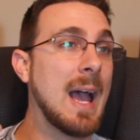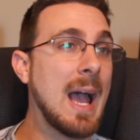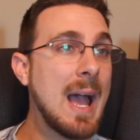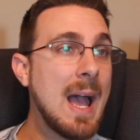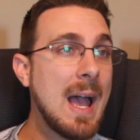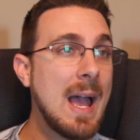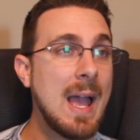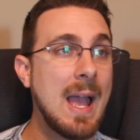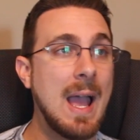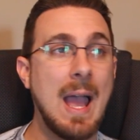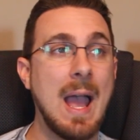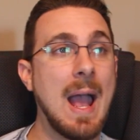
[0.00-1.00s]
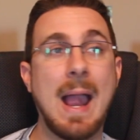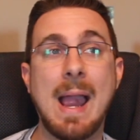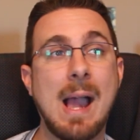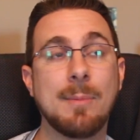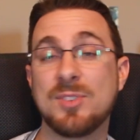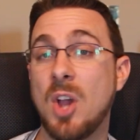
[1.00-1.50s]

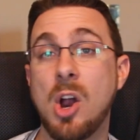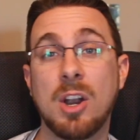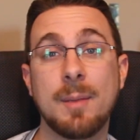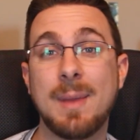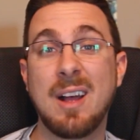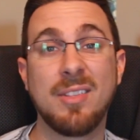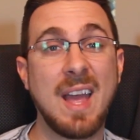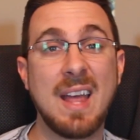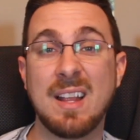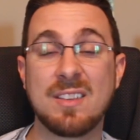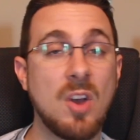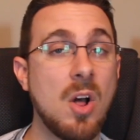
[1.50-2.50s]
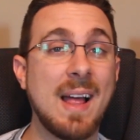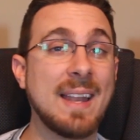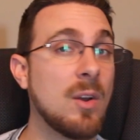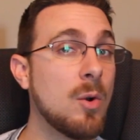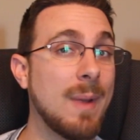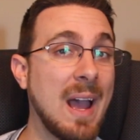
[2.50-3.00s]
I'm sorry about that, that's all I
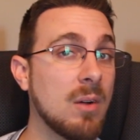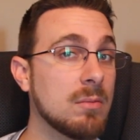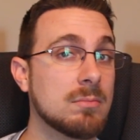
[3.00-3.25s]
know about.